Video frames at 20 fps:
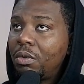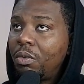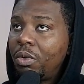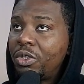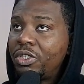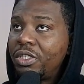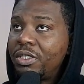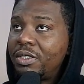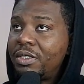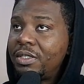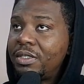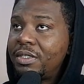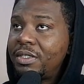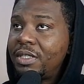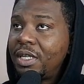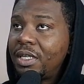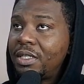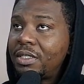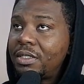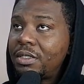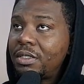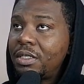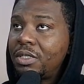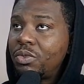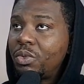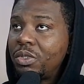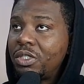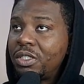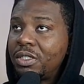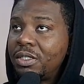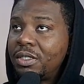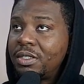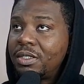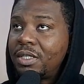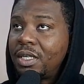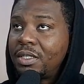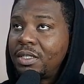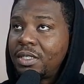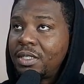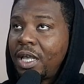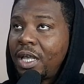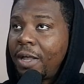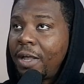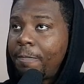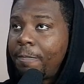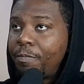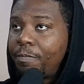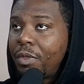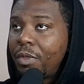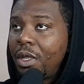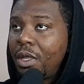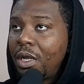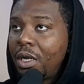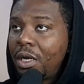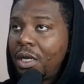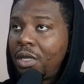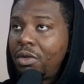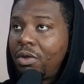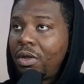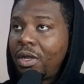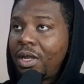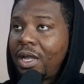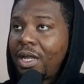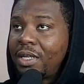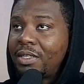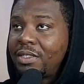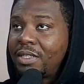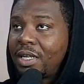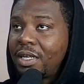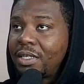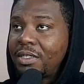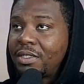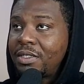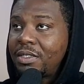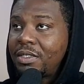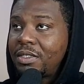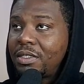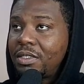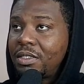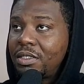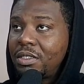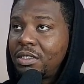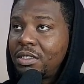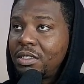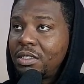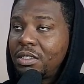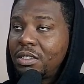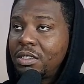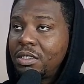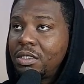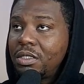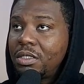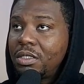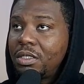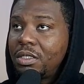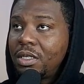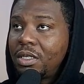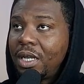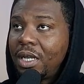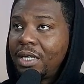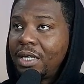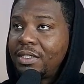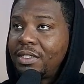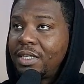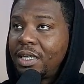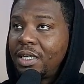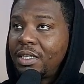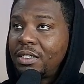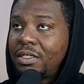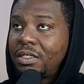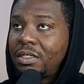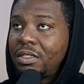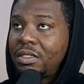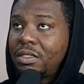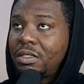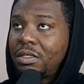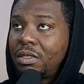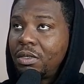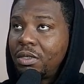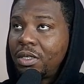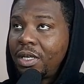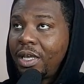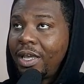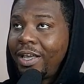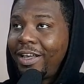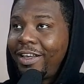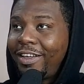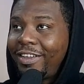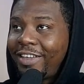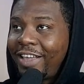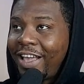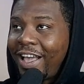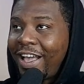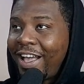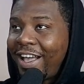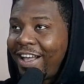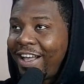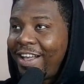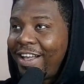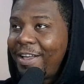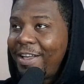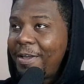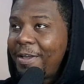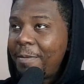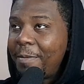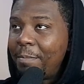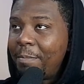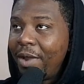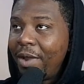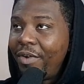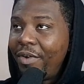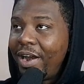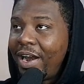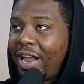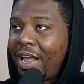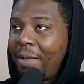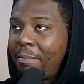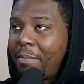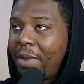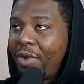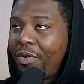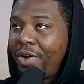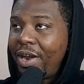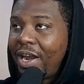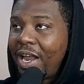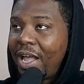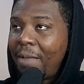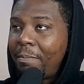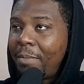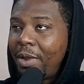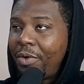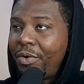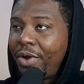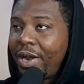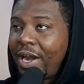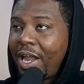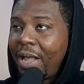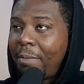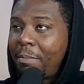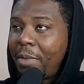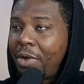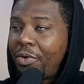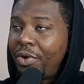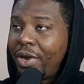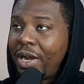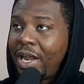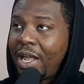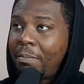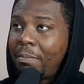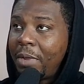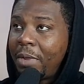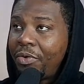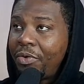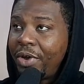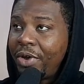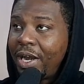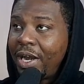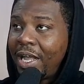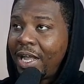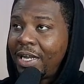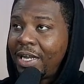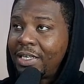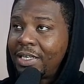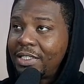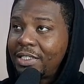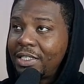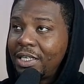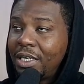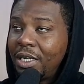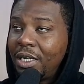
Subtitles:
Washington State. It's Washington State. Yeah. Click on Kansas. Kansas. Okay. Yeah. Maryland. Maryland,